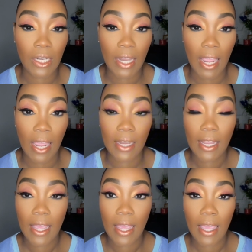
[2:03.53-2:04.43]
Land,
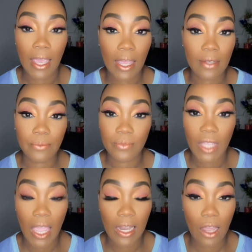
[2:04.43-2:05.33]
and
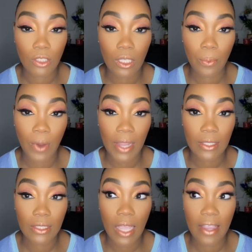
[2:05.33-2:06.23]
had lost her
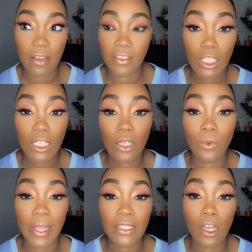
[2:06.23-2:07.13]
practice. However, she couldn't
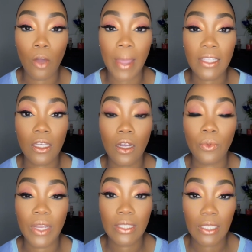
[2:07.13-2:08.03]
wait to go back to her
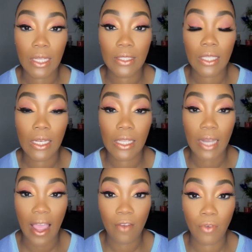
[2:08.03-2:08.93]
residence and leave
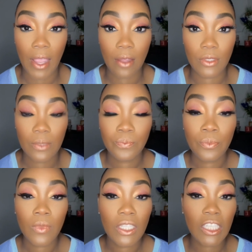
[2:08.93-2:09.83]
the halfway house.
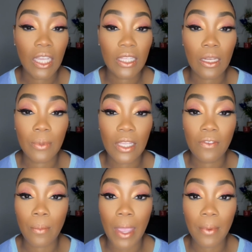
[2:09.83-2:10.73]
She ended up
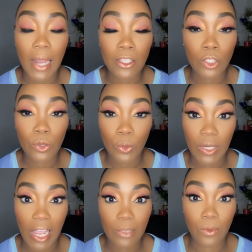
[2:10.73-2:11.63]
leaving maybe like 2-3
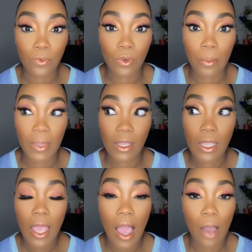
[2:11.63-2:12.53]
days before me.
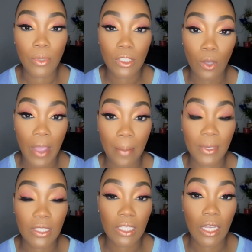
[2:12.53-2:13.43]
I was so happy
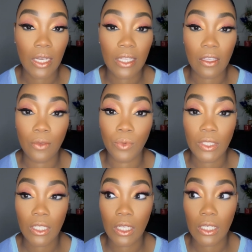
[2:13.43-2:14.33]
to see her leave. We
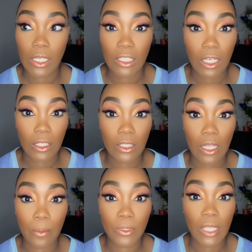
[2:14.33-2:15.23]
took each other's
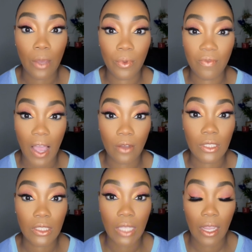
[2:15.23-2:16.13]
numbers and we vowed
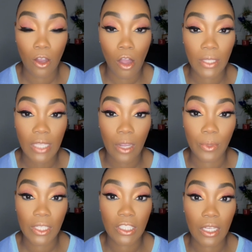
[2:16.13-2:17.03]
to stay in contact
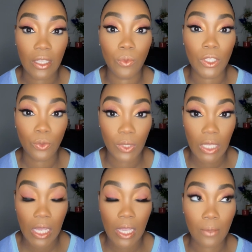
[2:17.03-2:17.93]
with each other, which we
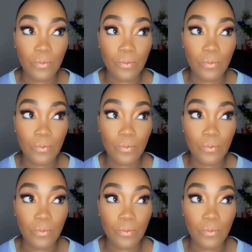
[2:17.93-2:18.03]
did.